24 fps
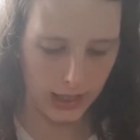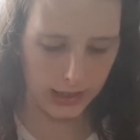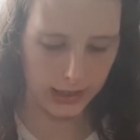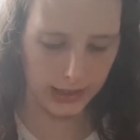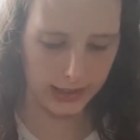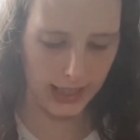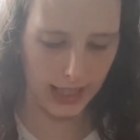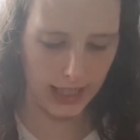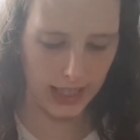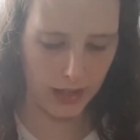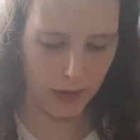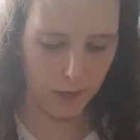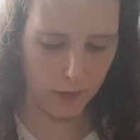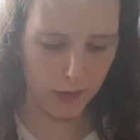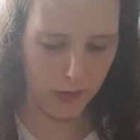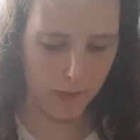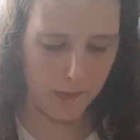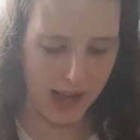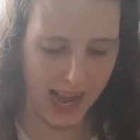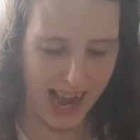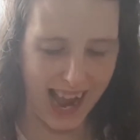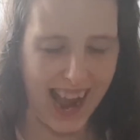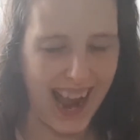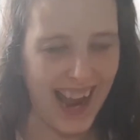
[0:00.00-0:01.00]
You get it
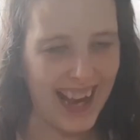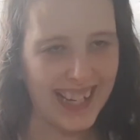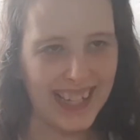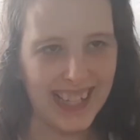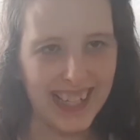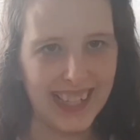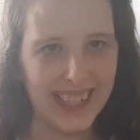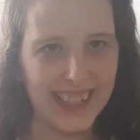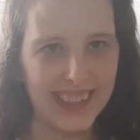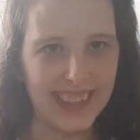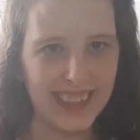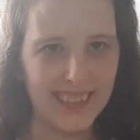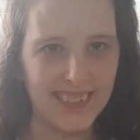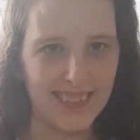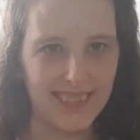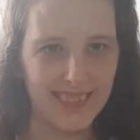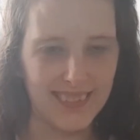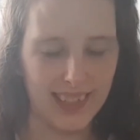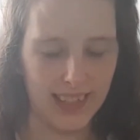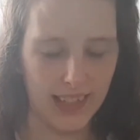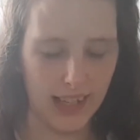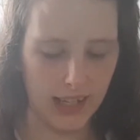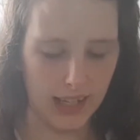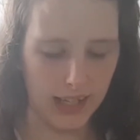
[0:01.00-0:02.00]
from any
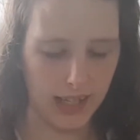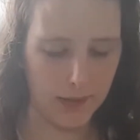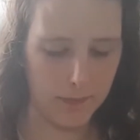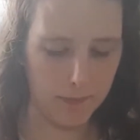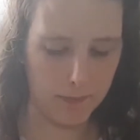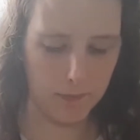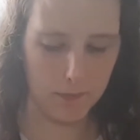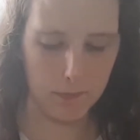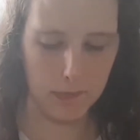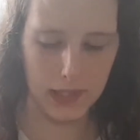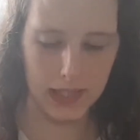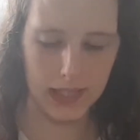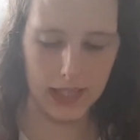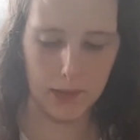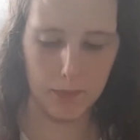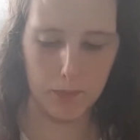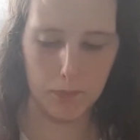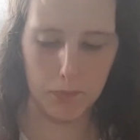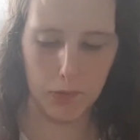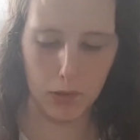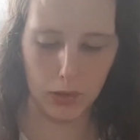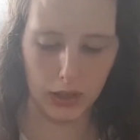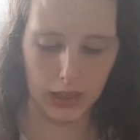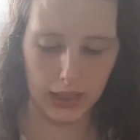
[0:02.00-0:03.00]
be it
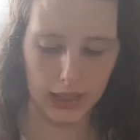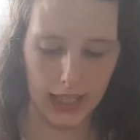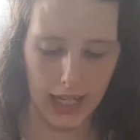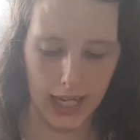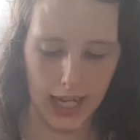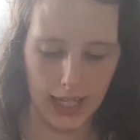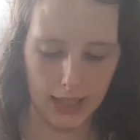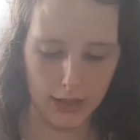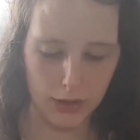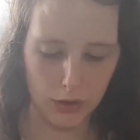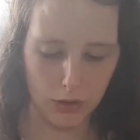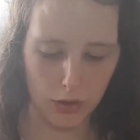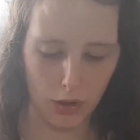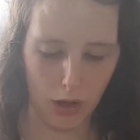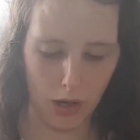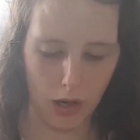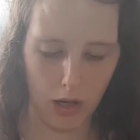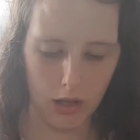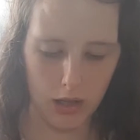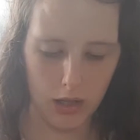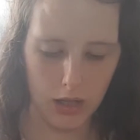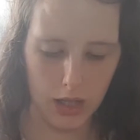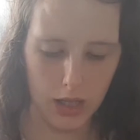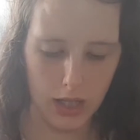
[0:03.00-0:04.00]
Body Care
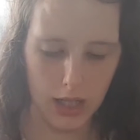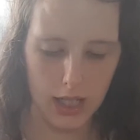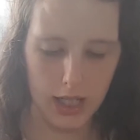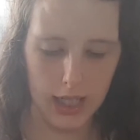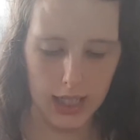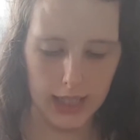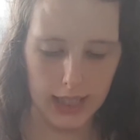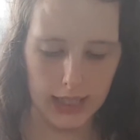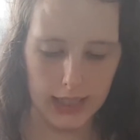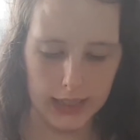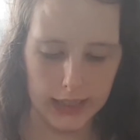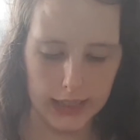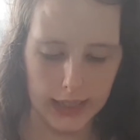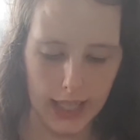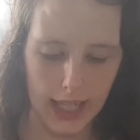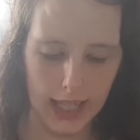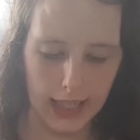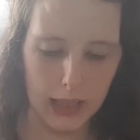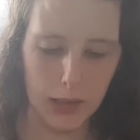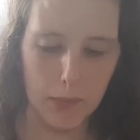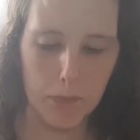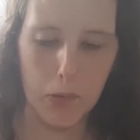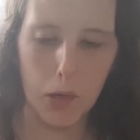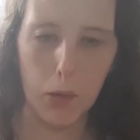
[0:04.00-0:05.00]
store. It's
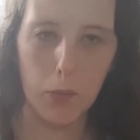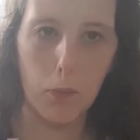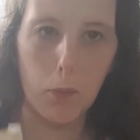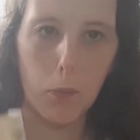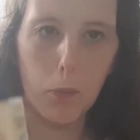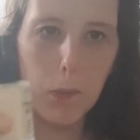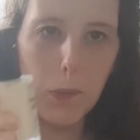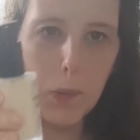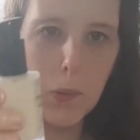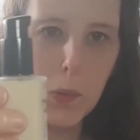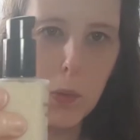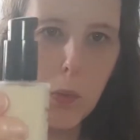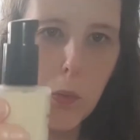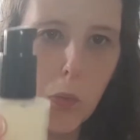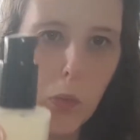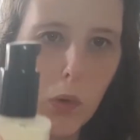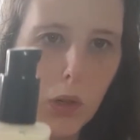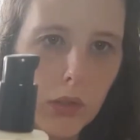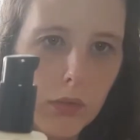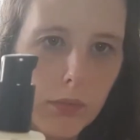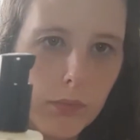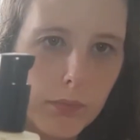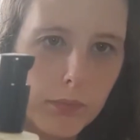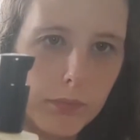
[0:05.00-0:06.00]
like a pump
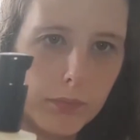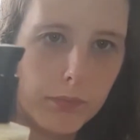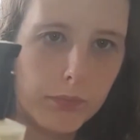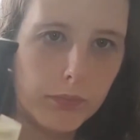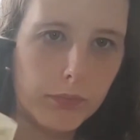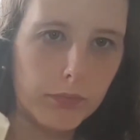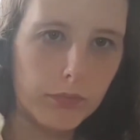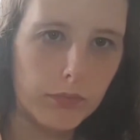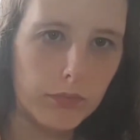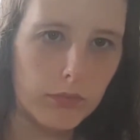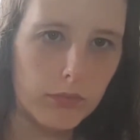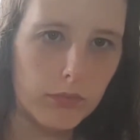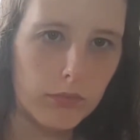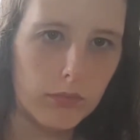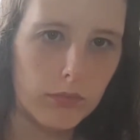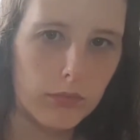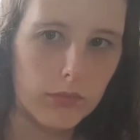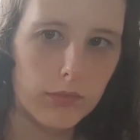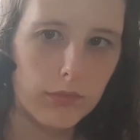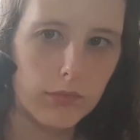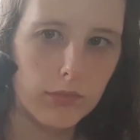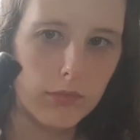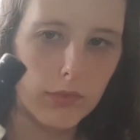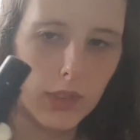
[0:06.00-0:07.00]
one
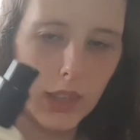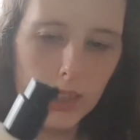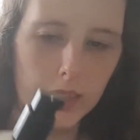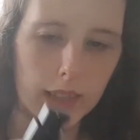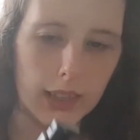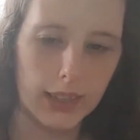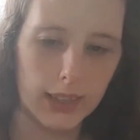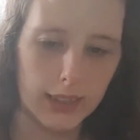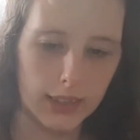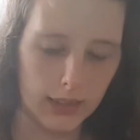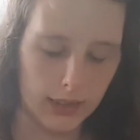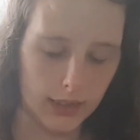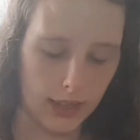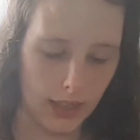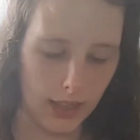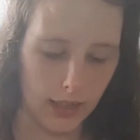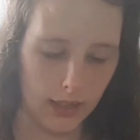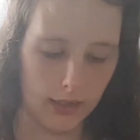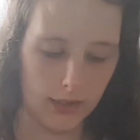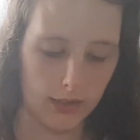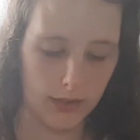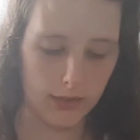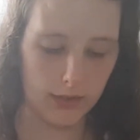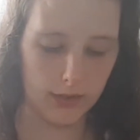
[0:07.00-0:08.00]
that you can
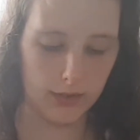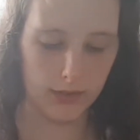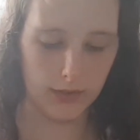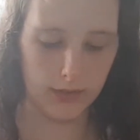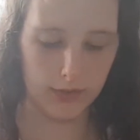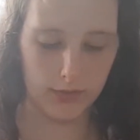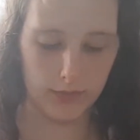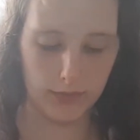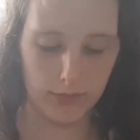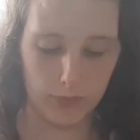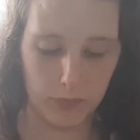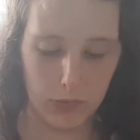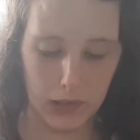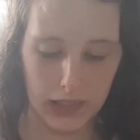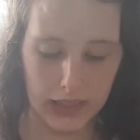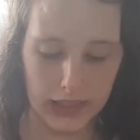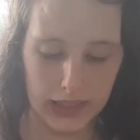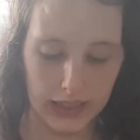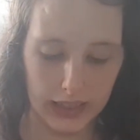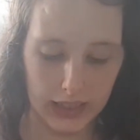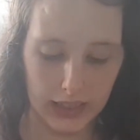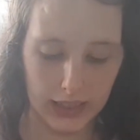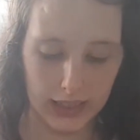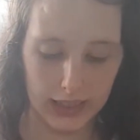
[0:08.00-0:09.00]
get,
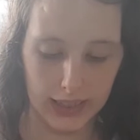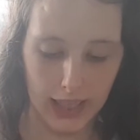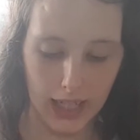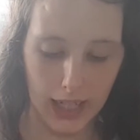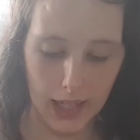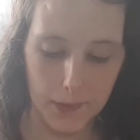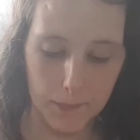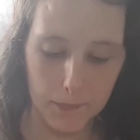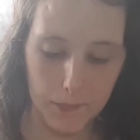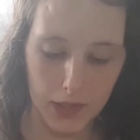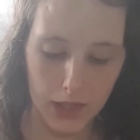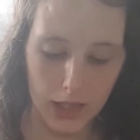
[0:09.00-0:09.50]
basically. Yeah.